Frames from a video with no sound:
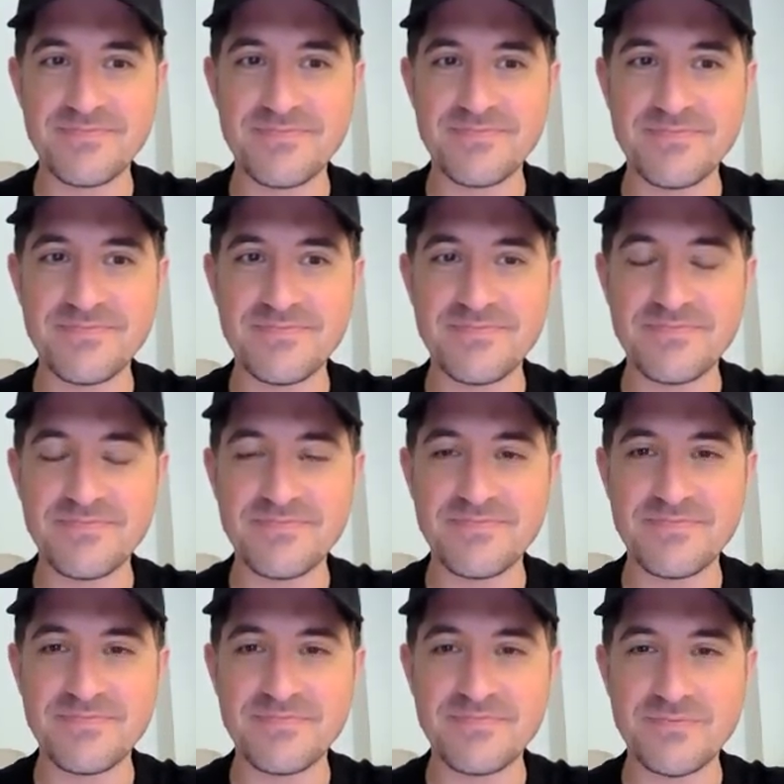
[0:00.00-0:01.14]

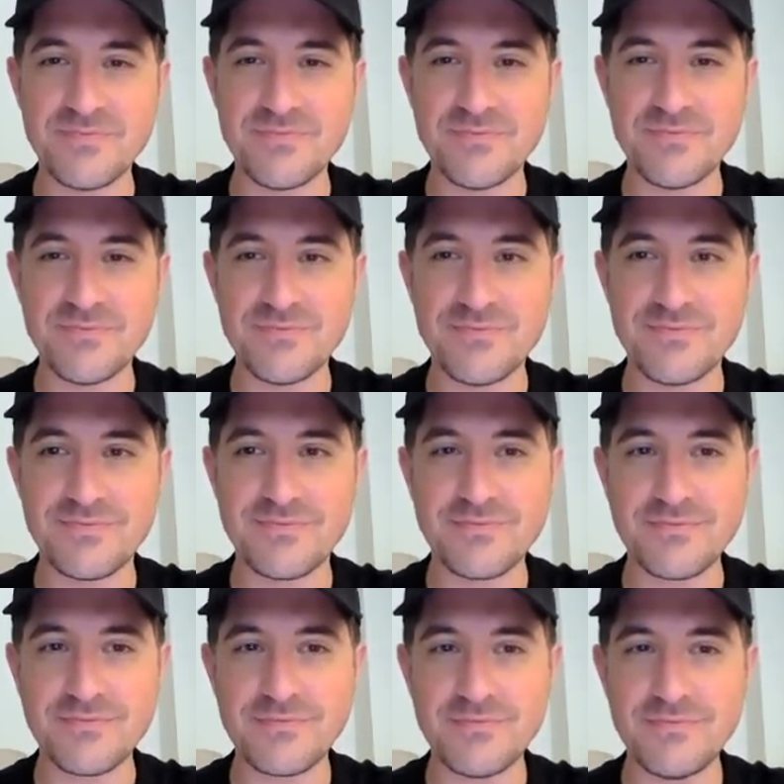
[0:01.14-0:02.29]

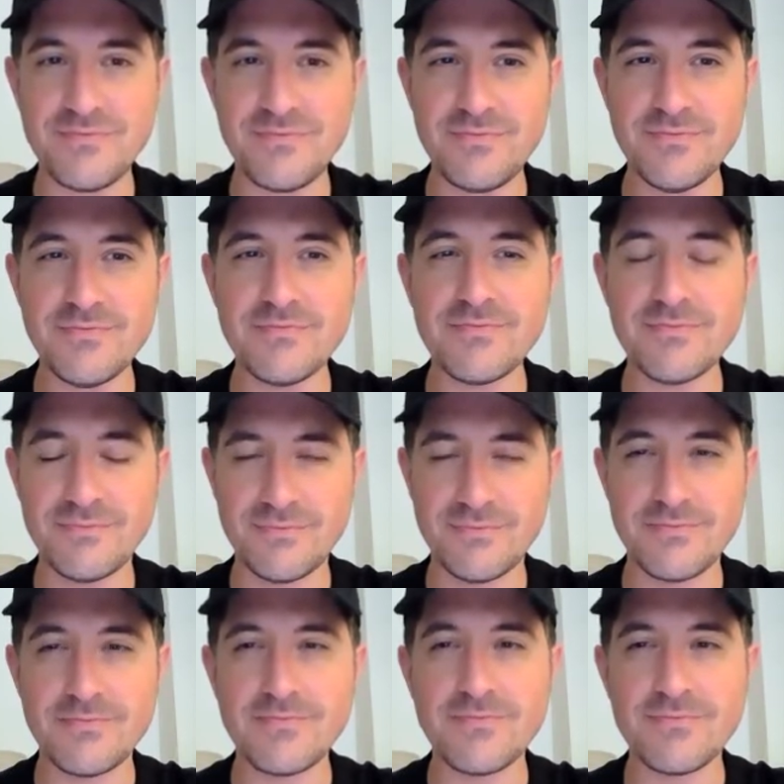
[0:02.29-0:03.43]

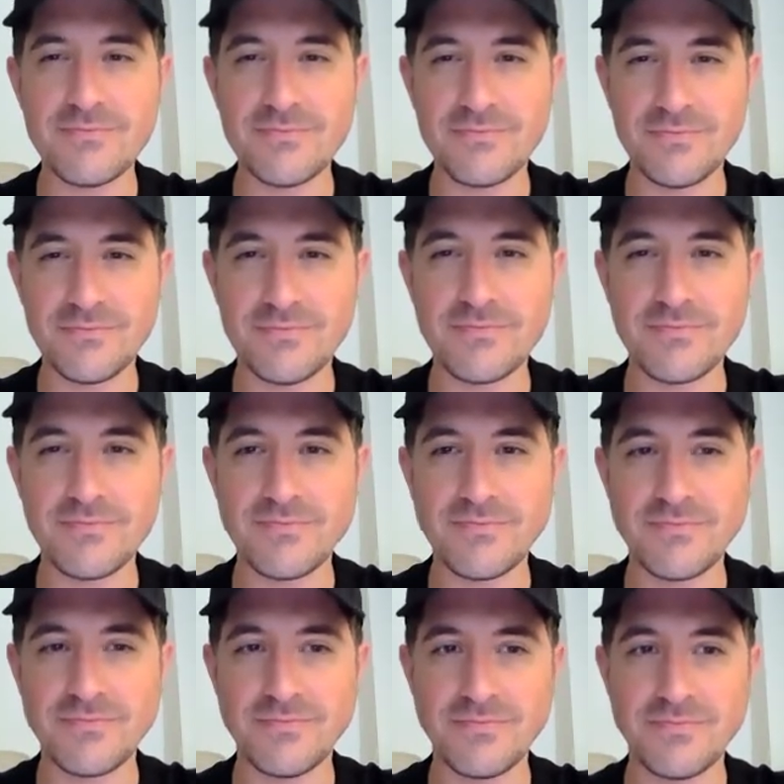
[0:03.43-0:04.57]

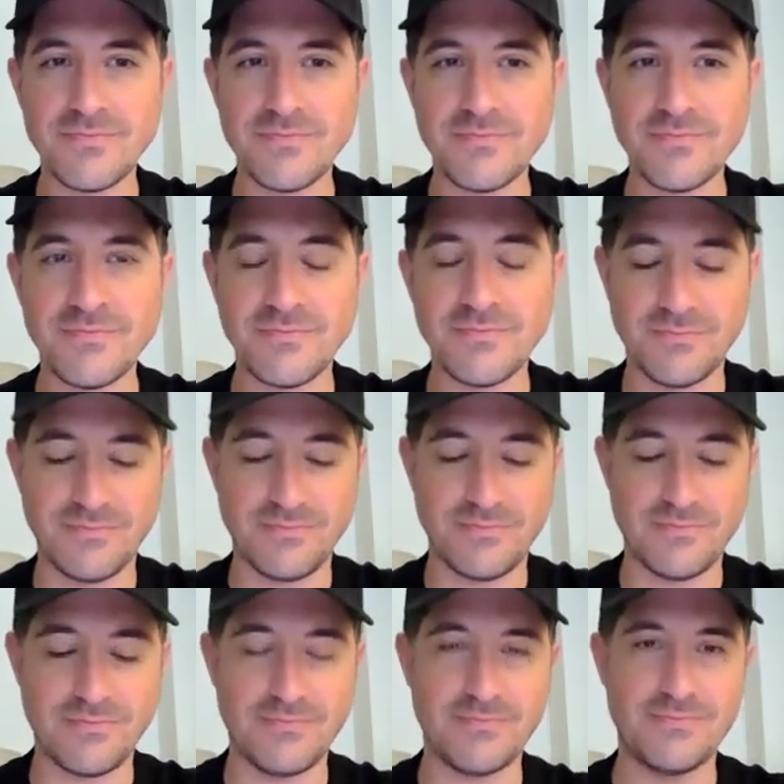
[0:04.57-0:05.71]

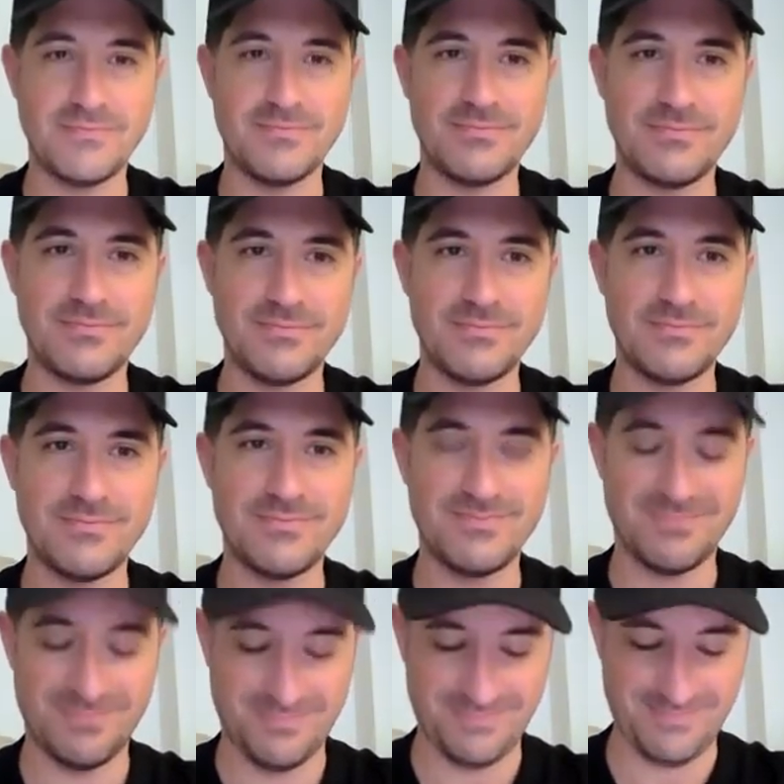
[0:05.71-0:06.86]

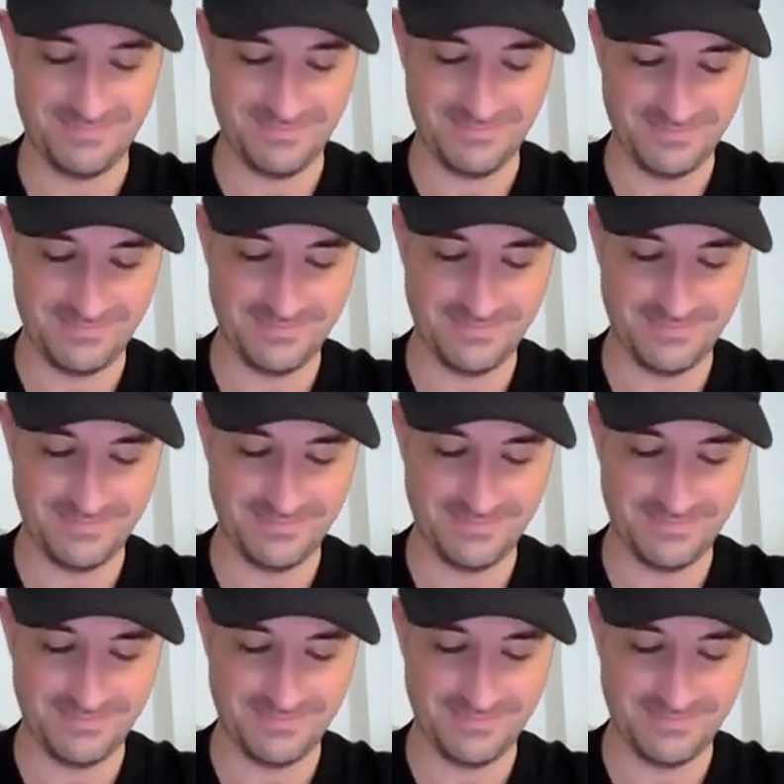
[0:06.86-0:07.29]
This person isn't speaking.